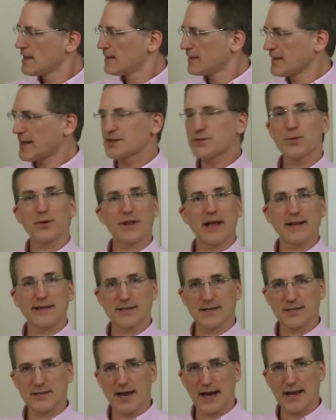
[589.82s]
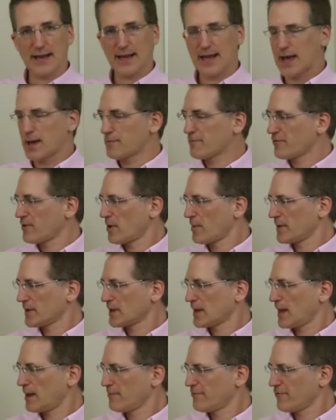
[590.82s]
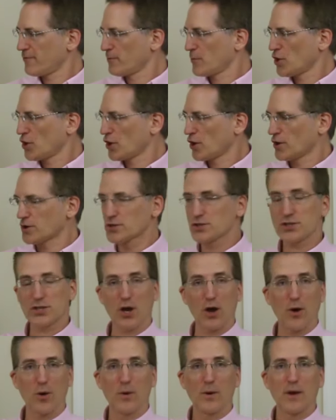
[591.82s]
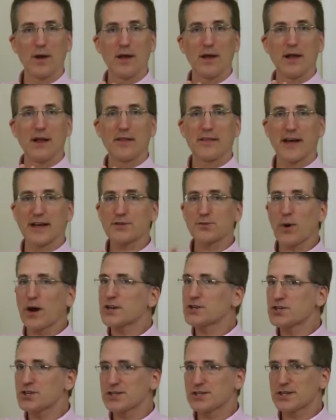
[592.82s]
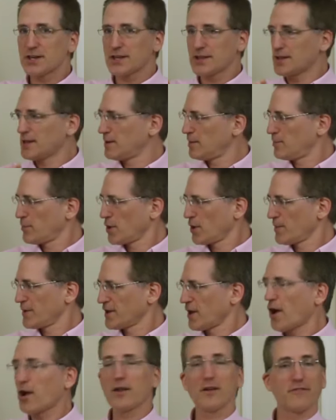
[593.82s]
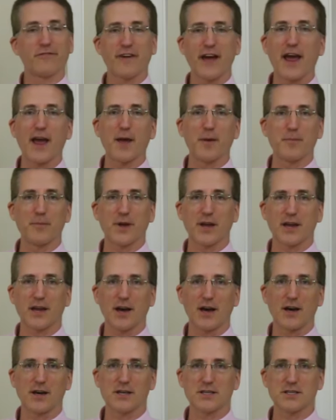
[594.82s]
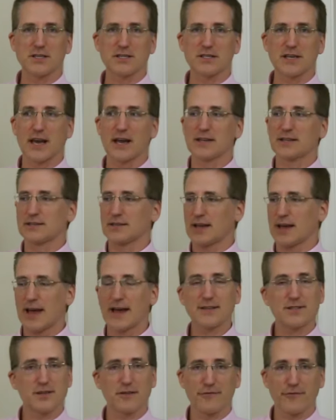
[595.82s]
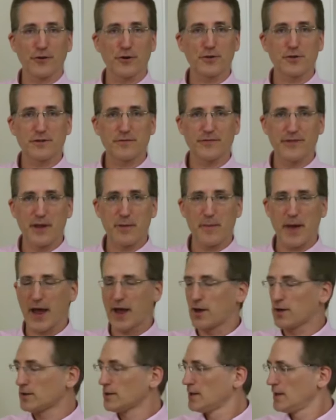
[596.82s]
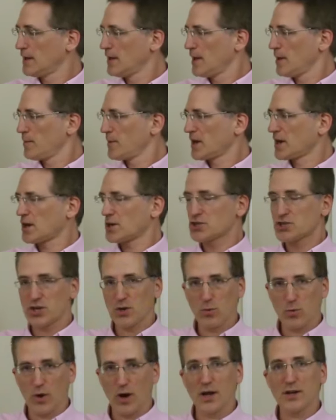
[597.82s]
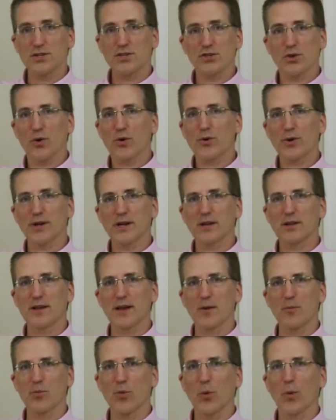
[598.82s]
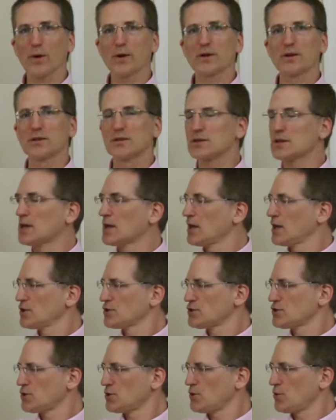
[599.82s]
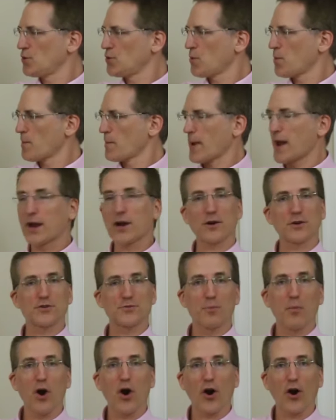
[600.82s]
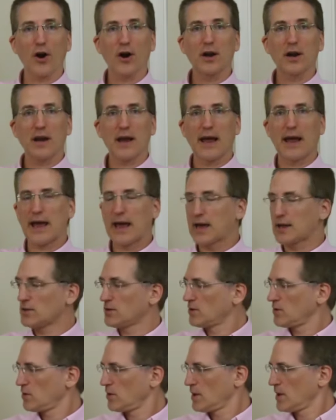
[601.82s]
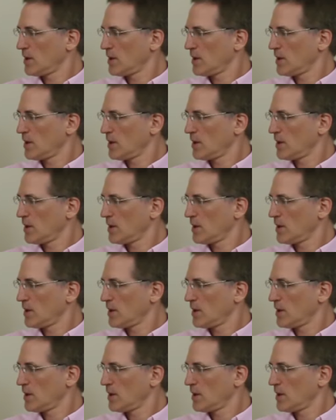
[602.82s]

that's where that design came from. It came from her. So that's why she's in the Bourbon Hall of Fame, because, and as the first female, because she was so critically important to Maker's Mark and